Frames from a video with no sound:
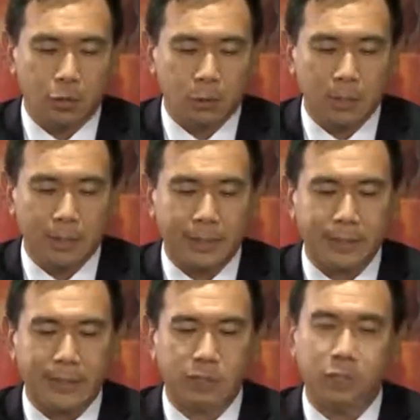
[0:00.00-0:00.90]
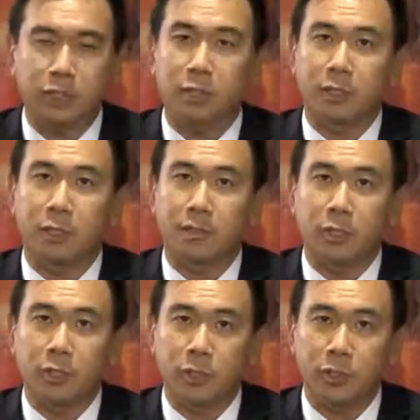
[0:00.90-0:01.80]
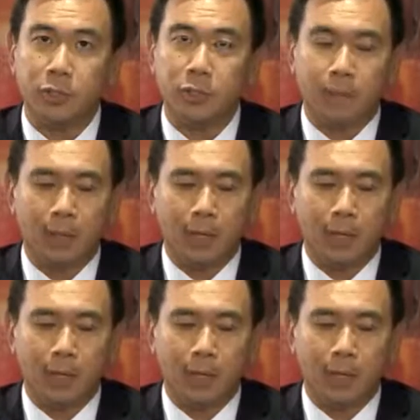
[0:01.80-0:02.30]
to be a tax resident in Mauritius,